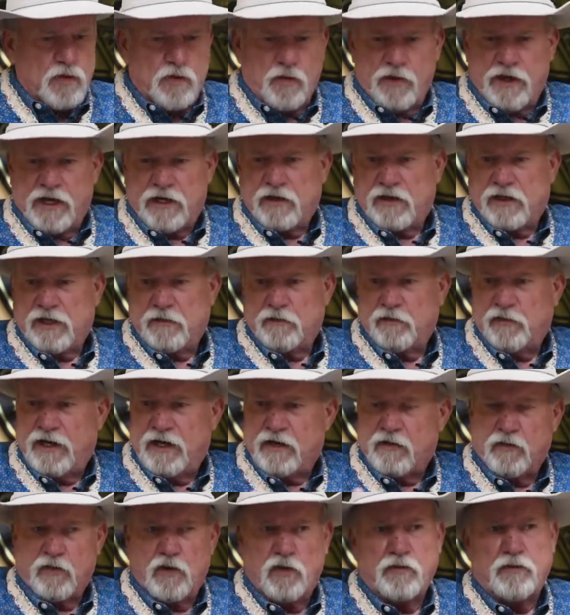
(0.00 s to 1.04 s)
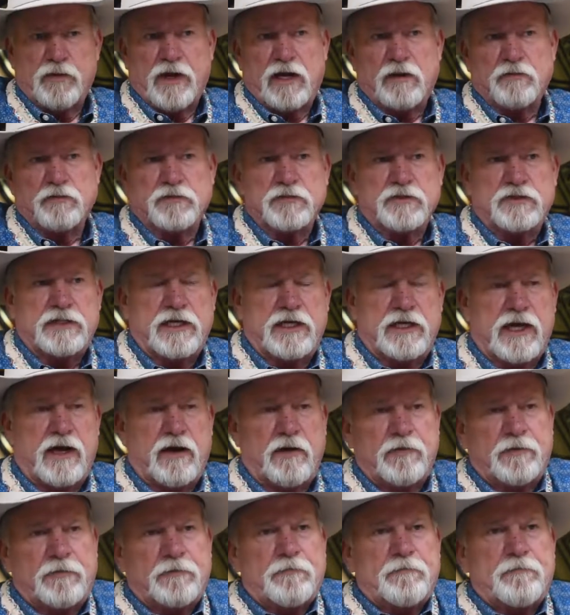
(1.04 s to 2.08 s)
we had a roadmap set
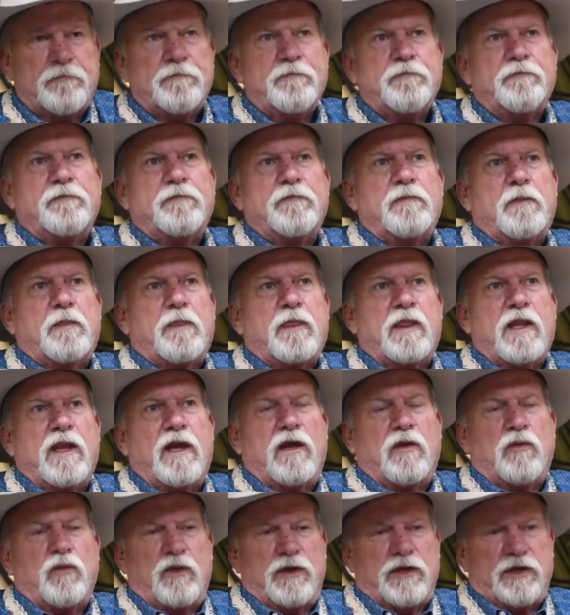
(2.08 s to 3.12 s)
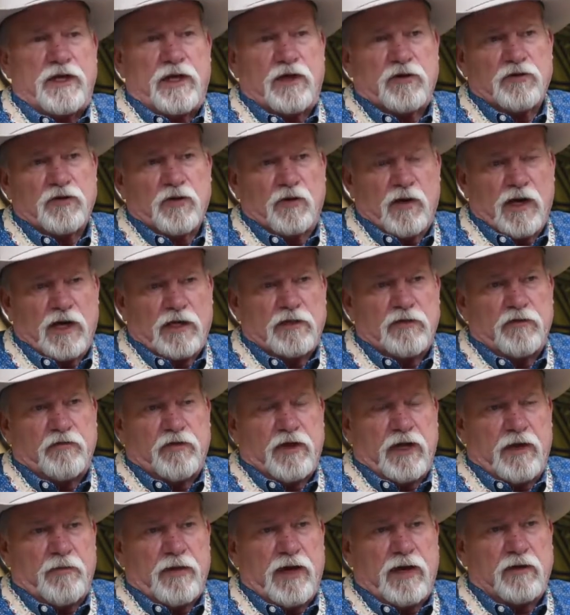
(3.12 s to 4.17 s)
out. And when their directive
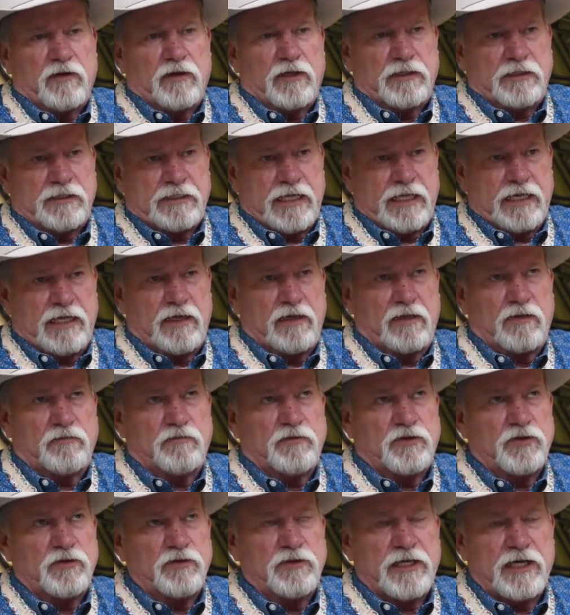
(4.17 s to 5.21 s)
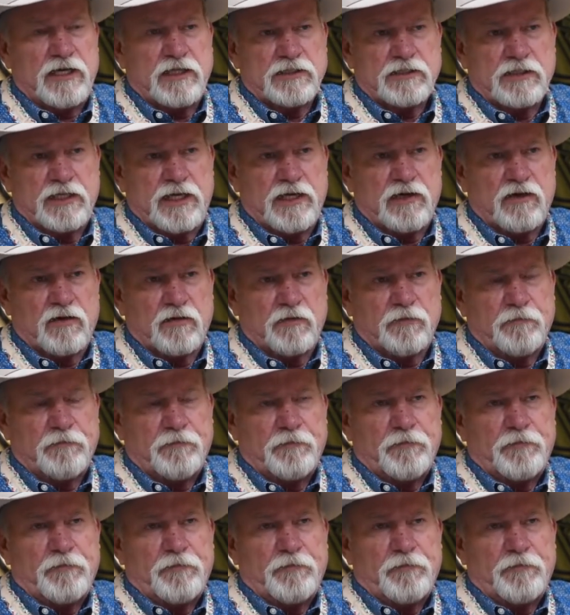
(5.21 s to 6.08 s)
came out a day, 2 days later,